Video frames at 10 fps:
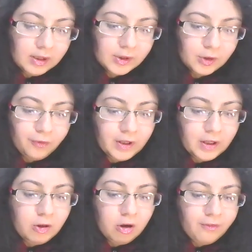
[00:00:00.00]
So
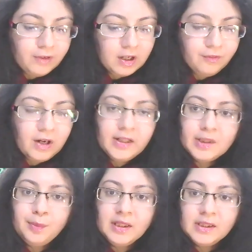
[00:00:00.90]
fear of
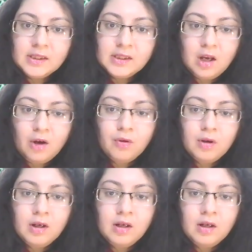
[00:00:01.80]
confined spaces. Now,